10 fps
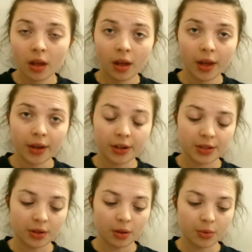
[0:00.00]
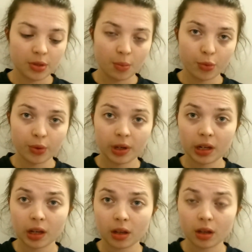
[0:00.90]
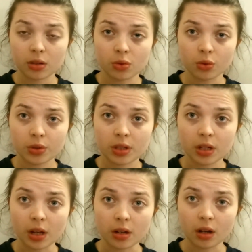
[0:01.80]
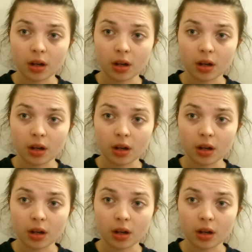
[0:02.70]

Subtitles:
Hey guys, so I was pretty exhausted.